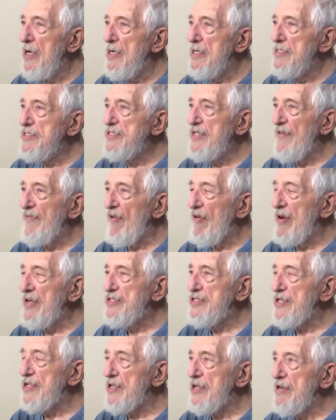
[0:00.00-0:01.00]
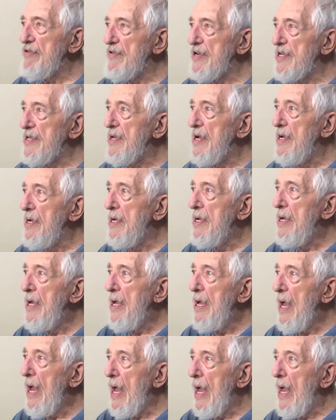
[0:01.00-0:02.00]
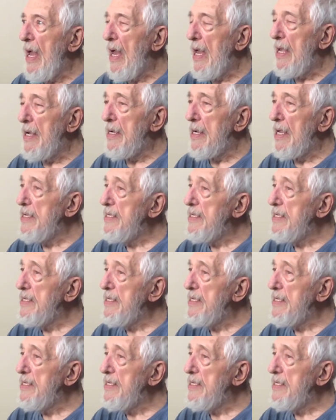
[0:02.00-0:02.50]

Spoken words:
civil engineering. And I